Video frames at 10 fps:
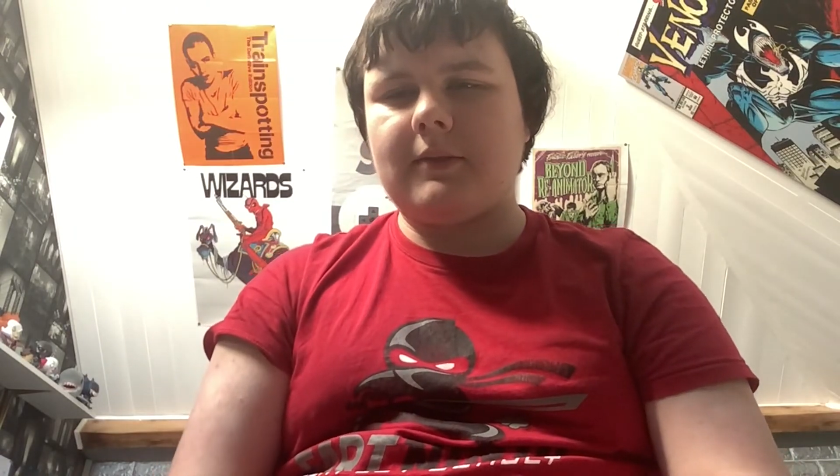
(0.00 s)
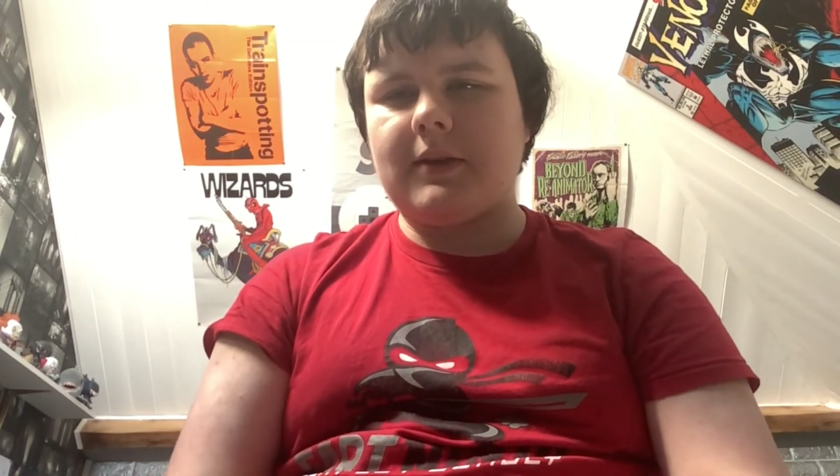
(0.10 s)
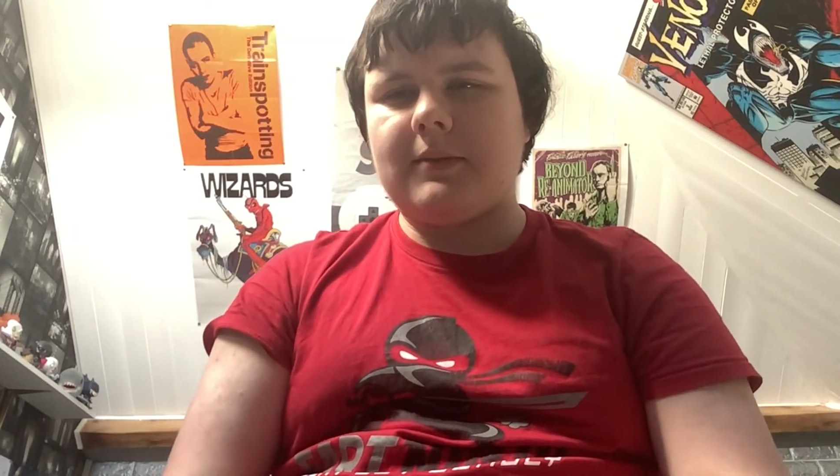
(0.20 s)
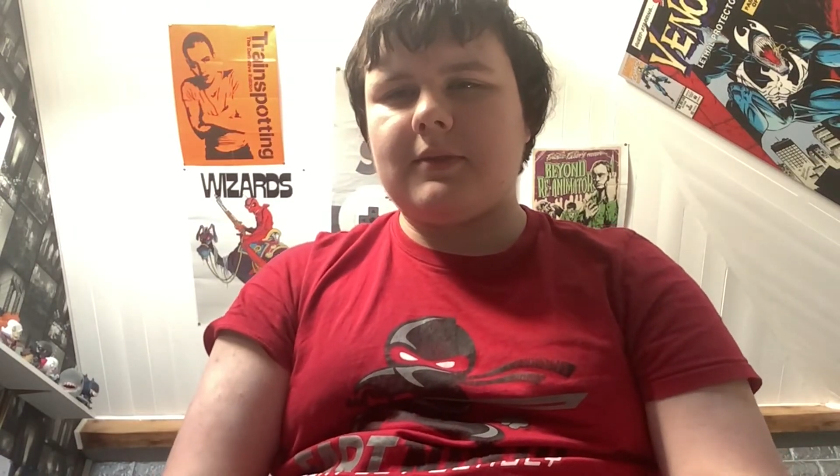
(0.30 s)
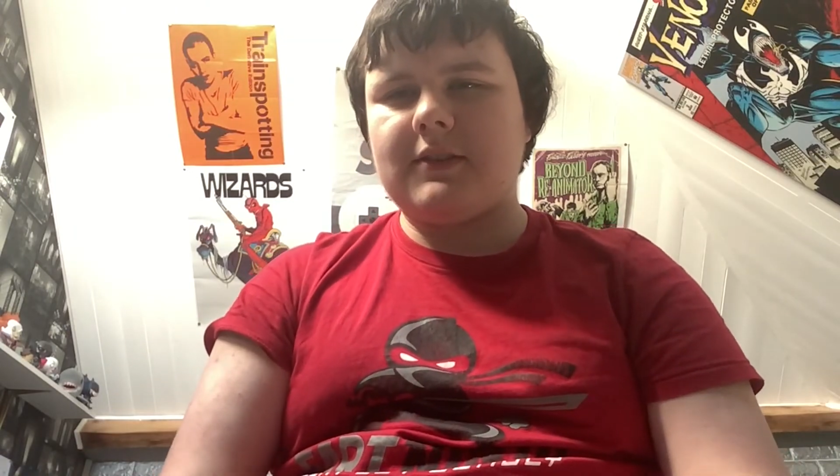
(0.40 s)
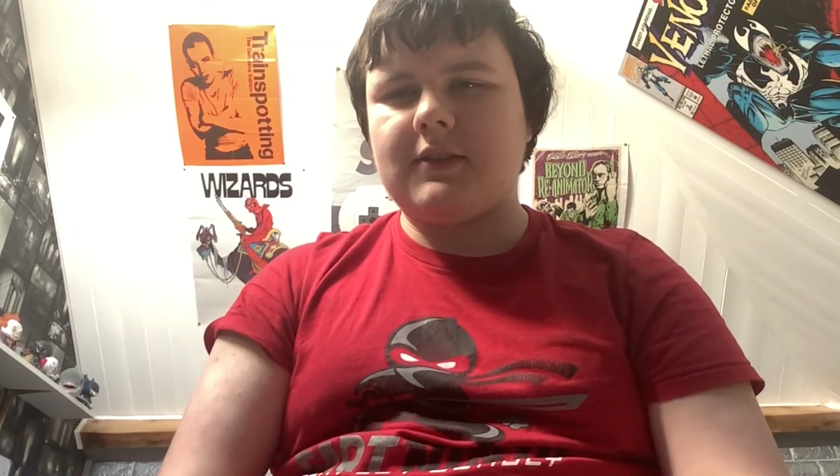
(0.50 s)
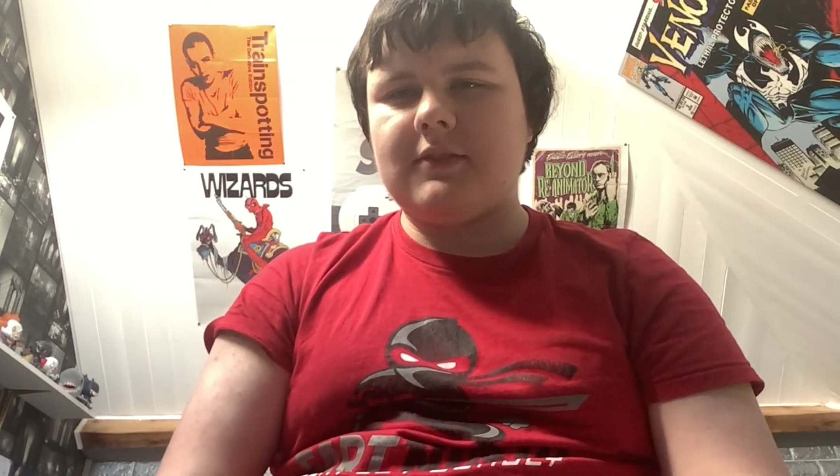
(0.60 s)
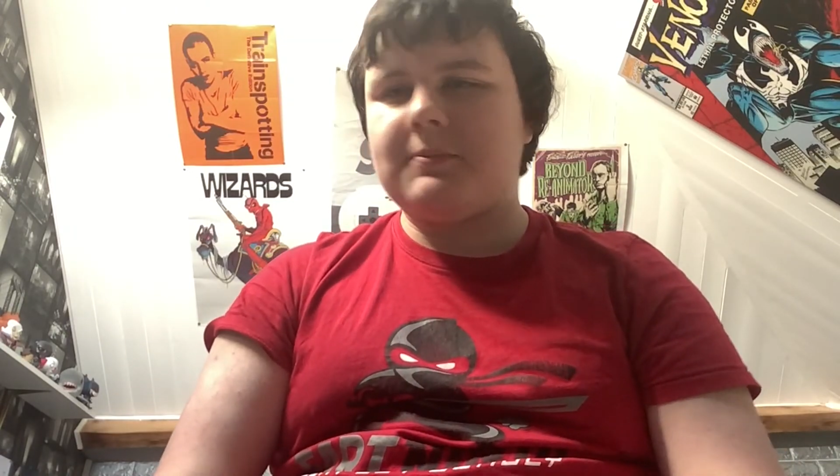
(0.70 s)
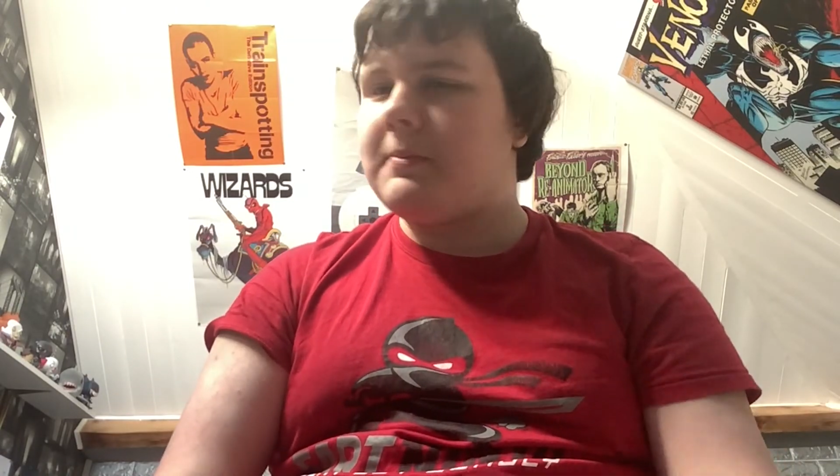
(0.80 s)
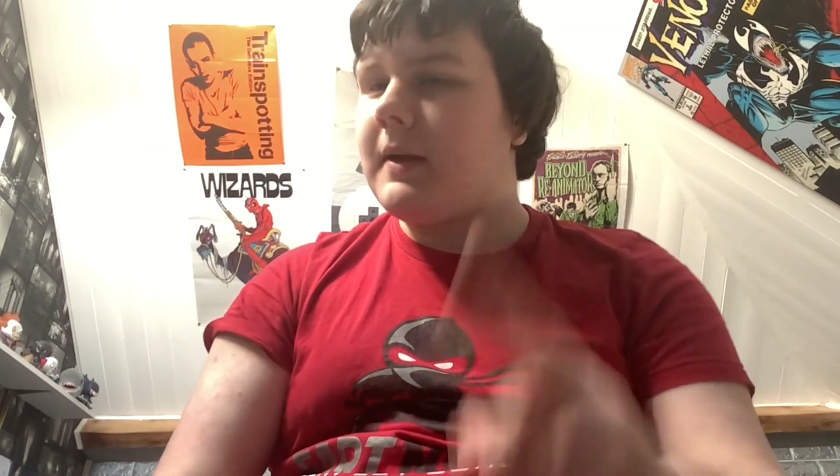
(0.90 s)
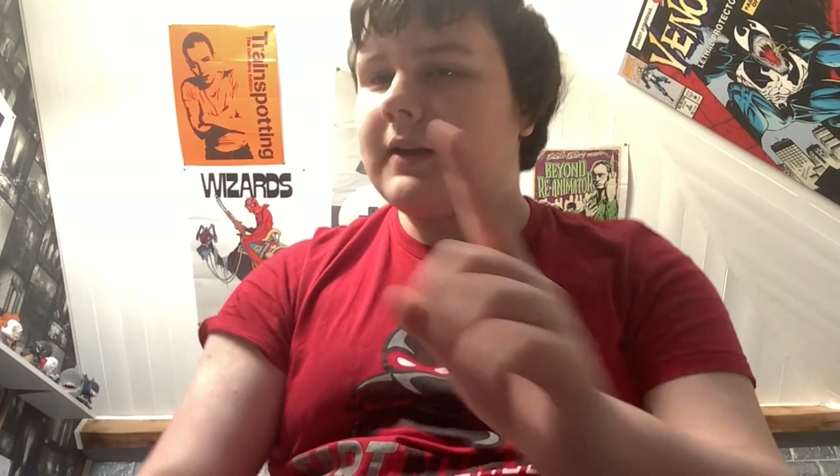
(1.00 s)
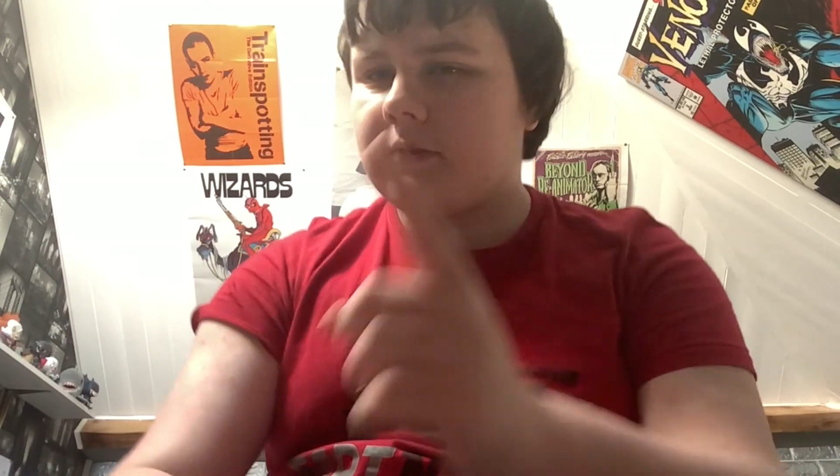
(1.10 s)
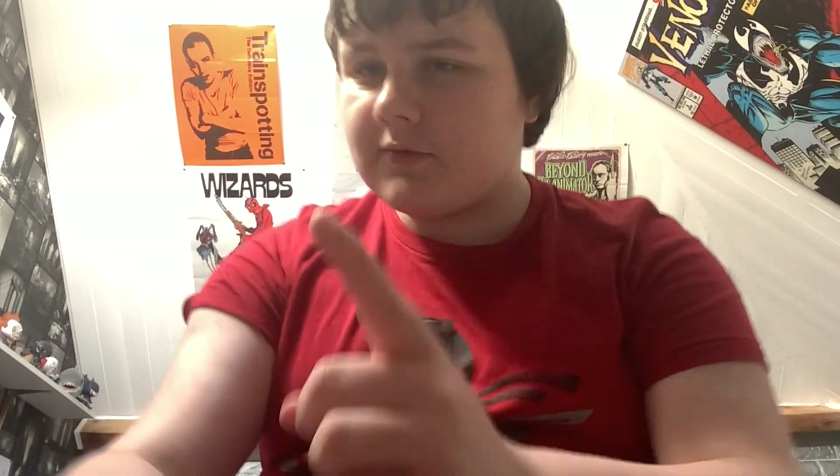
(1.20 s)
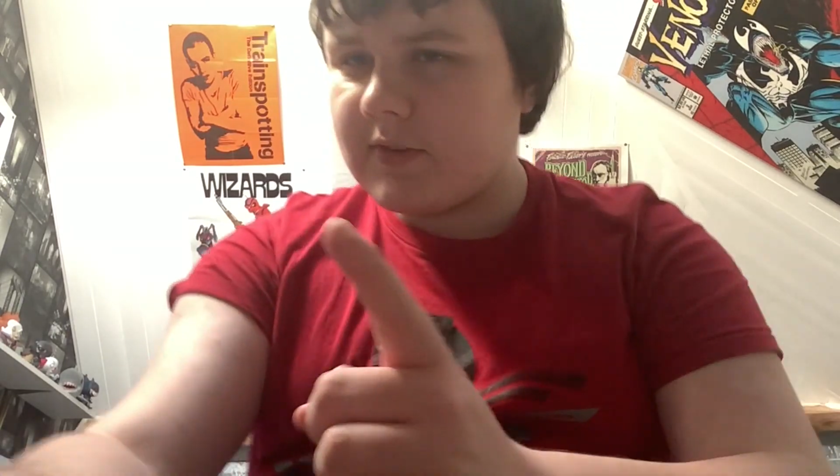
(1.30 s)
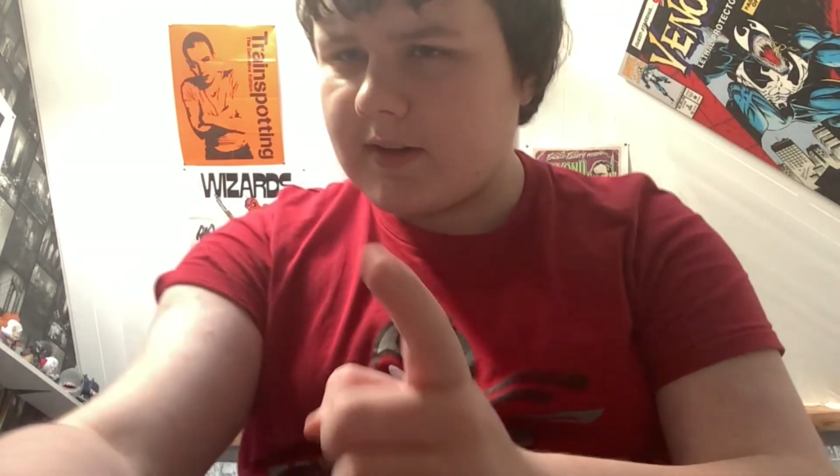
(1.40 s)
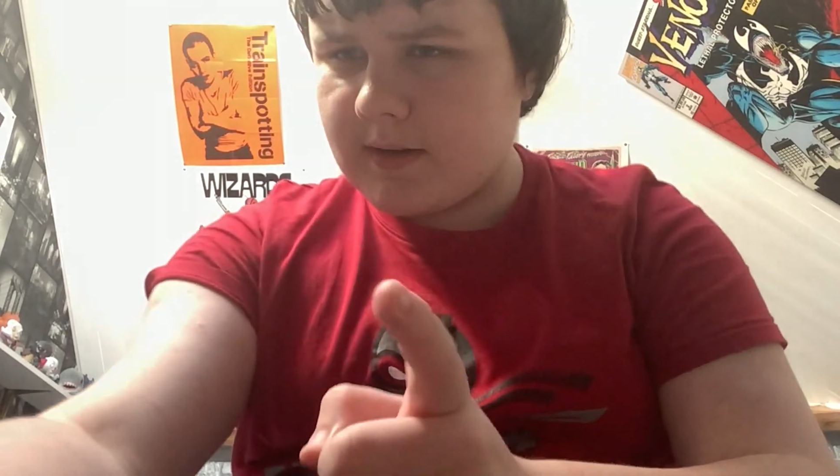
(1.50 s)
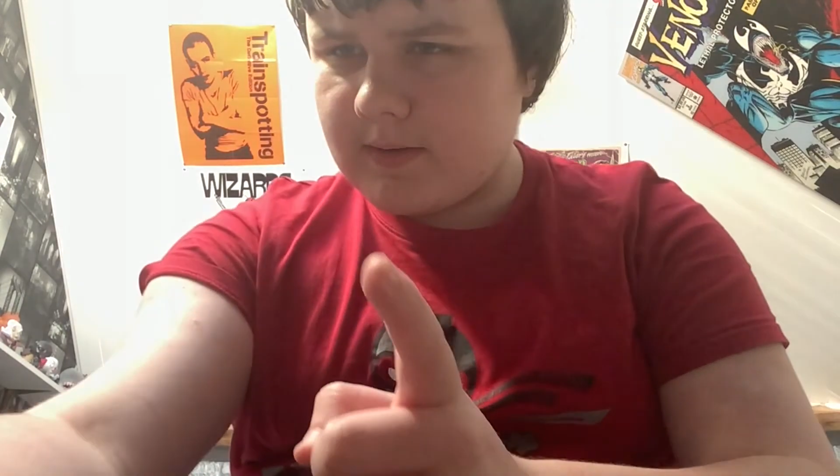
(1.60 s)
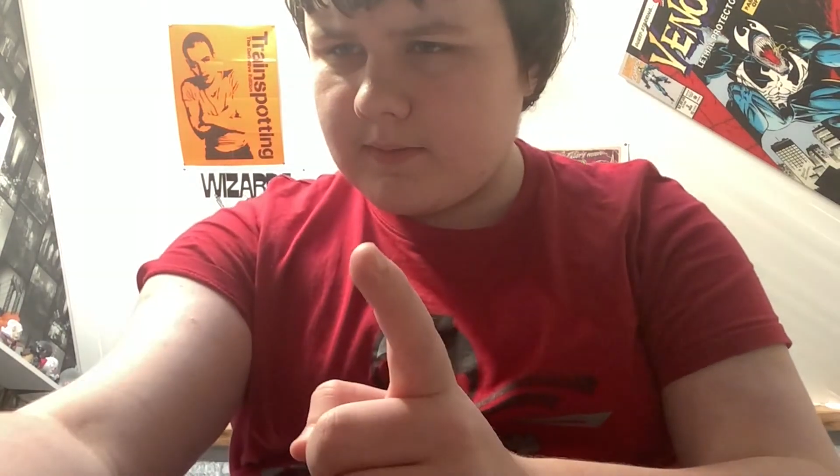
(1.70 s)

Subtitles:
animated series, but back on track.